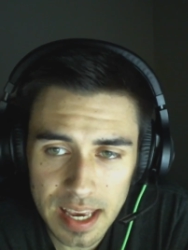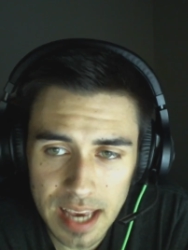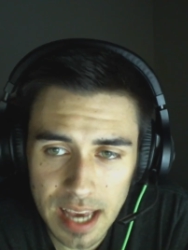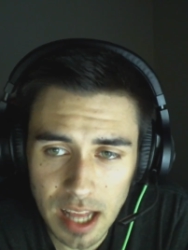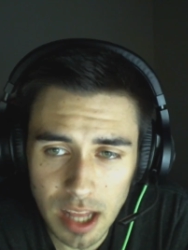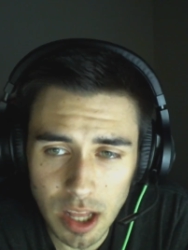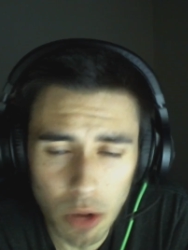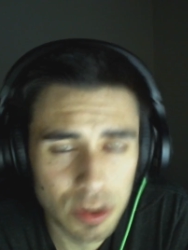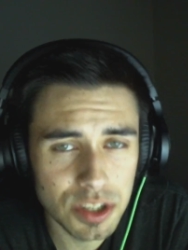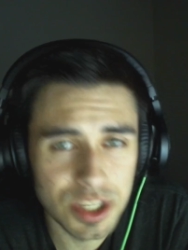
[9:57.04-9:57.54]

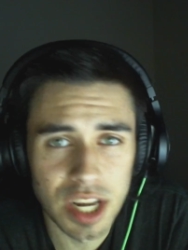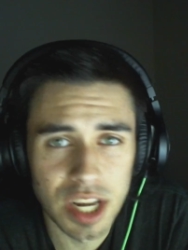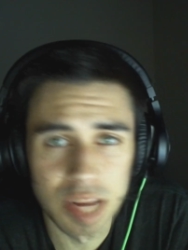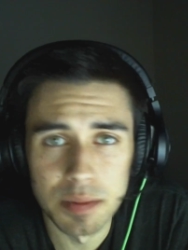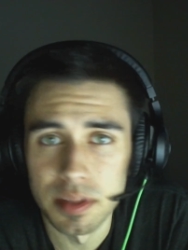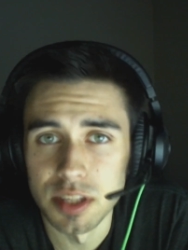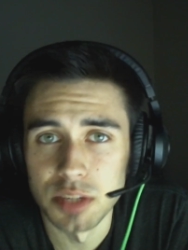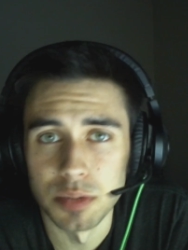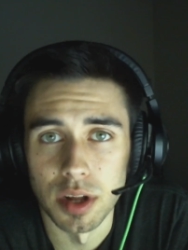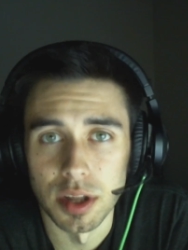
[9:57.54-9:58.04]
yellow is going
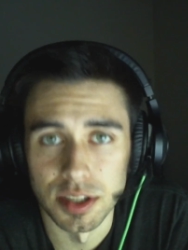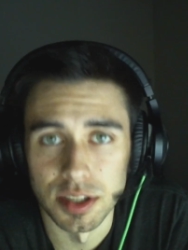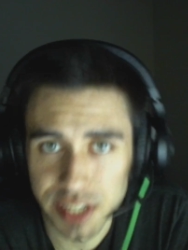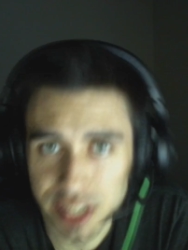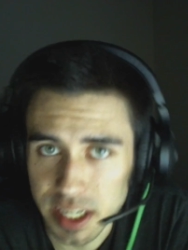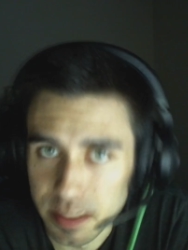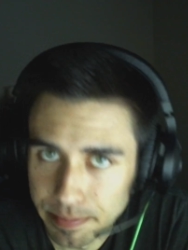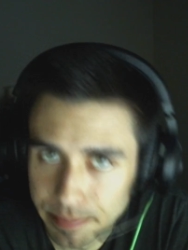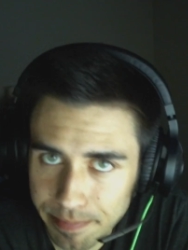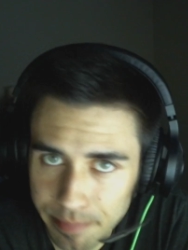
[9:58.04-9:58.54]
to be the
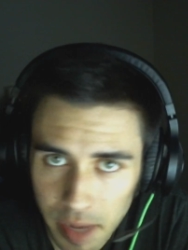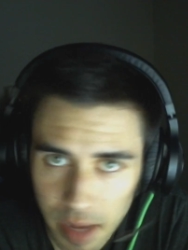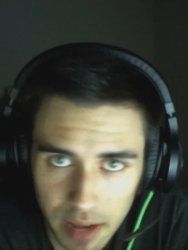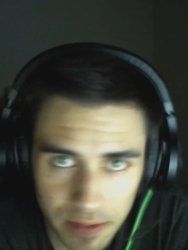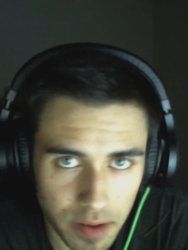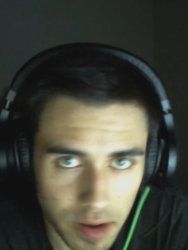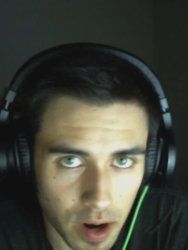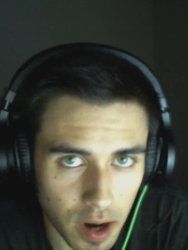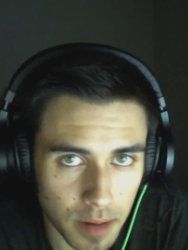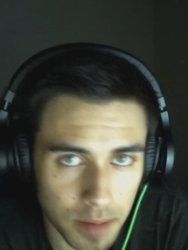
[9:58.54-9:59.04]
smallest team
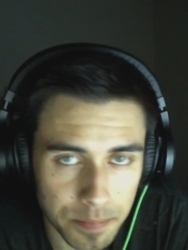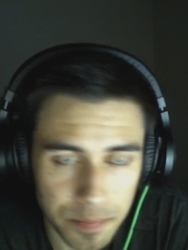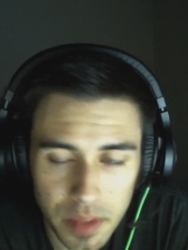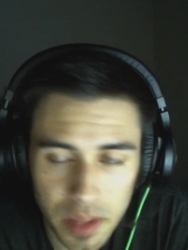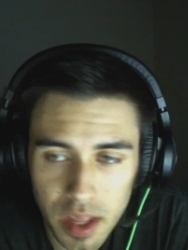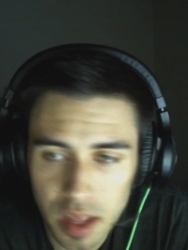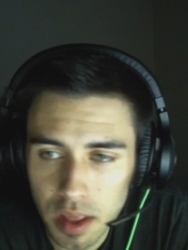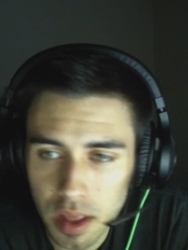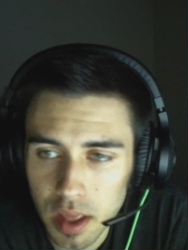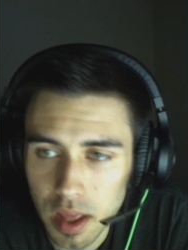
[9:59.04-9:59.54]
by far.
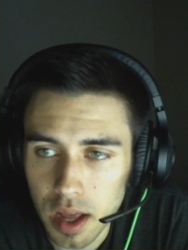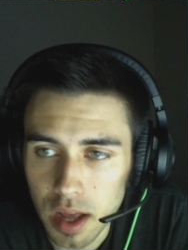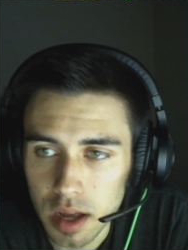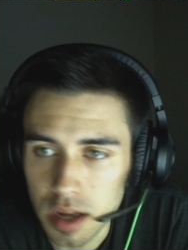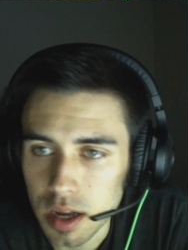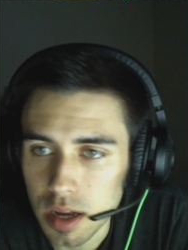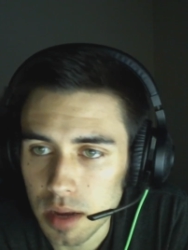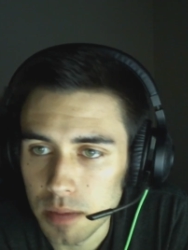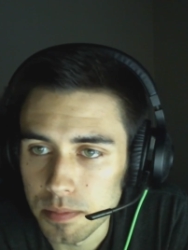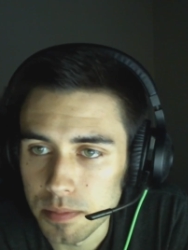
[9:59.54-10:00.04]

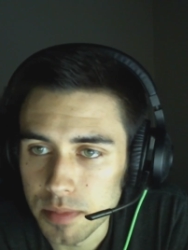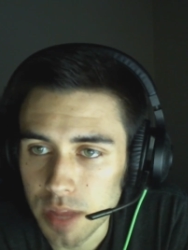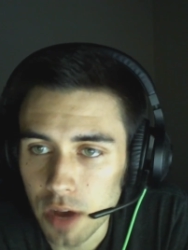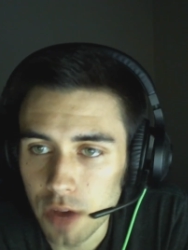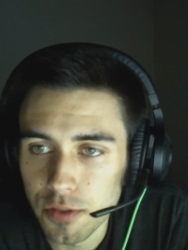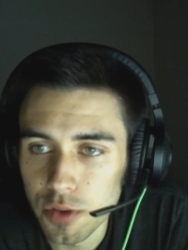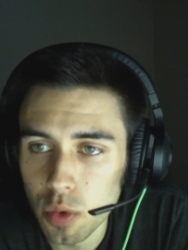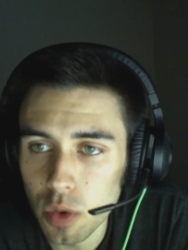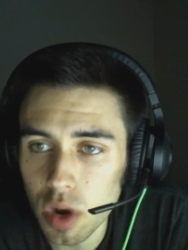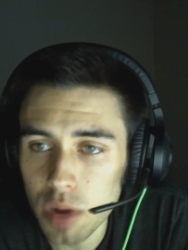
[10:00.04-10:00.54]
Um,
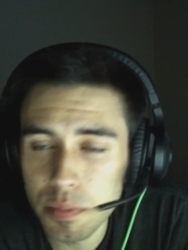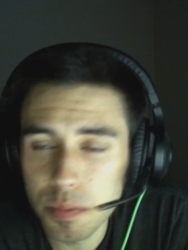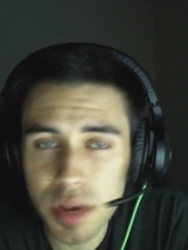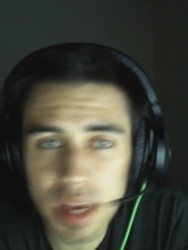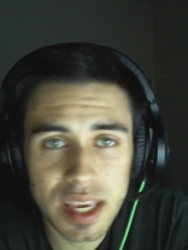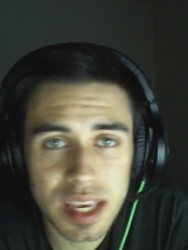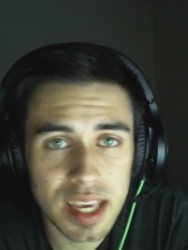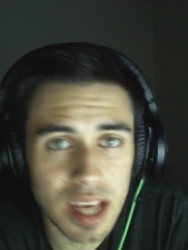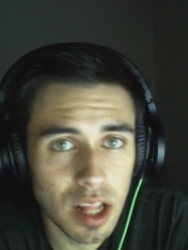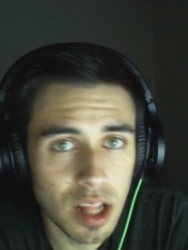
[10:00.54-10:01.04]
now, if you want to
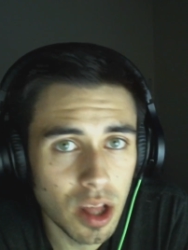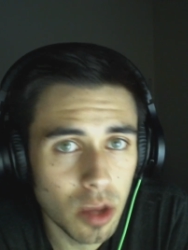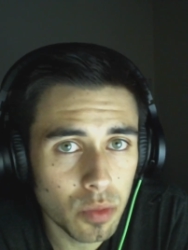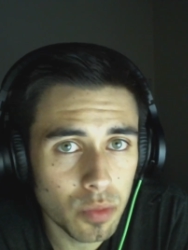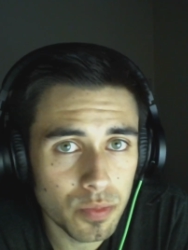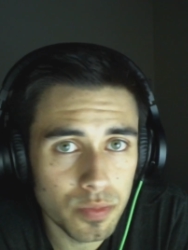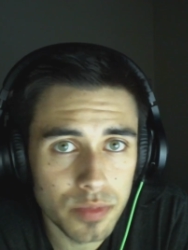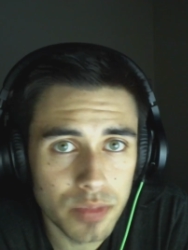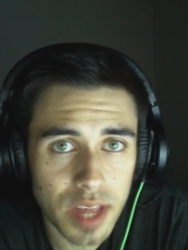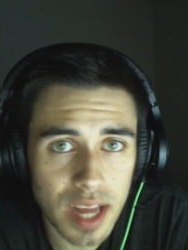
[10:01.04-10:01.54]
pick
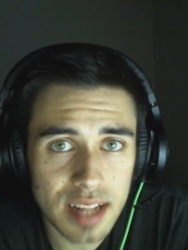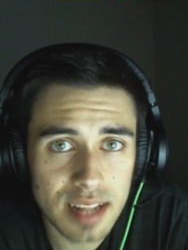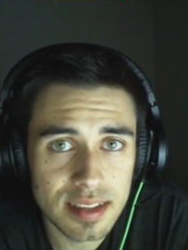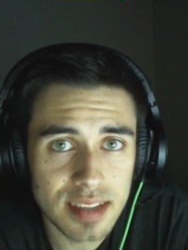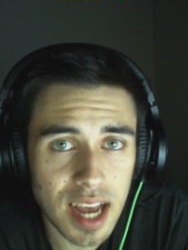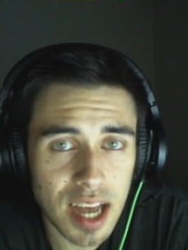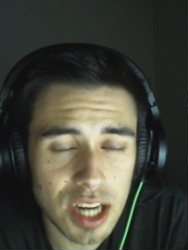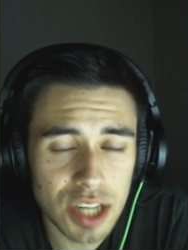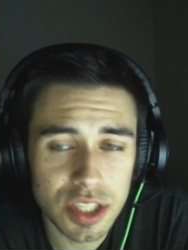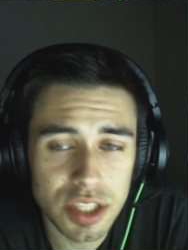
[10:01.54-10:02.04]
yellow,
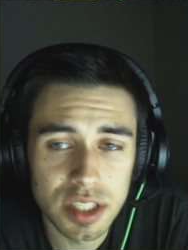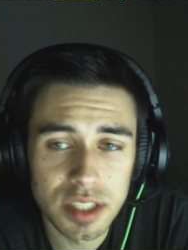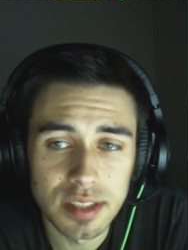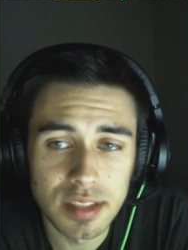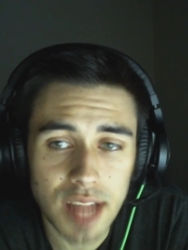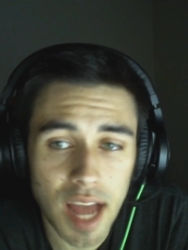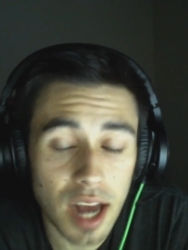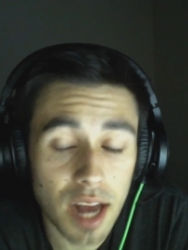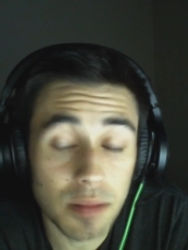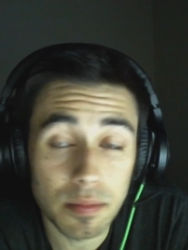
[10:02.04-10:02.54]
that's actually
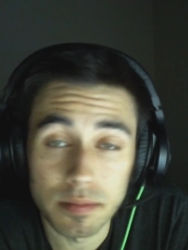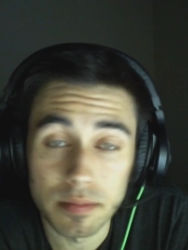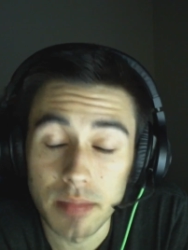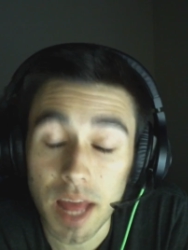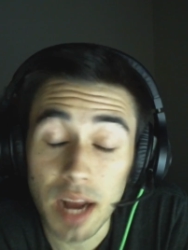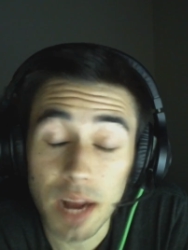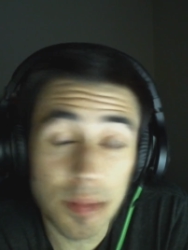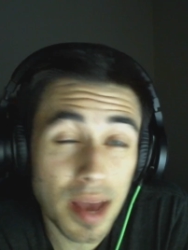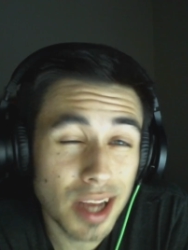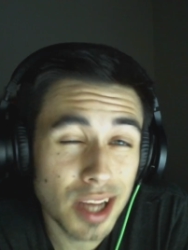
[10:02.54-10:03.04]
not a,
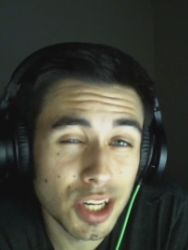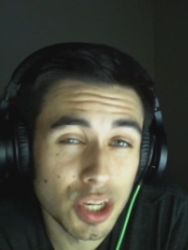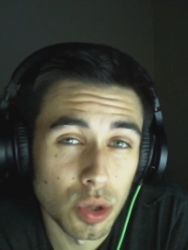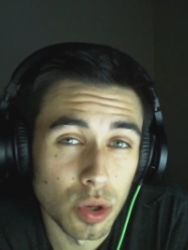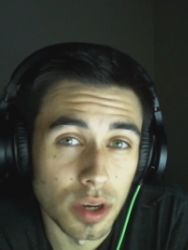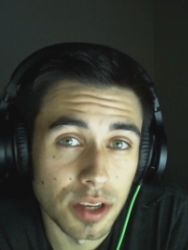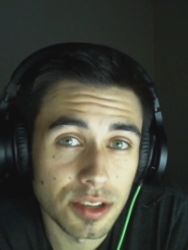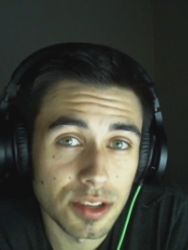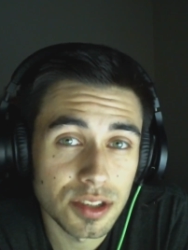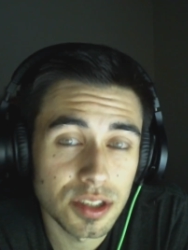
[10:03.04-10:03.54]
not a bad
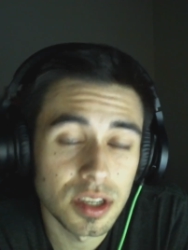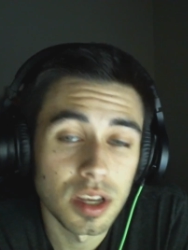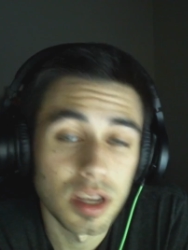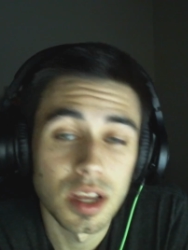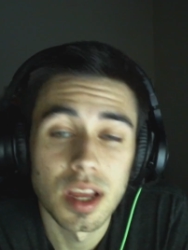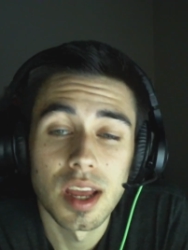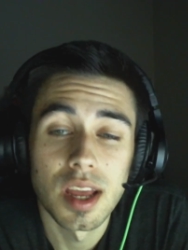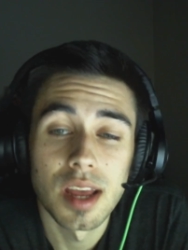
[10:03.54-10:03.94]
choice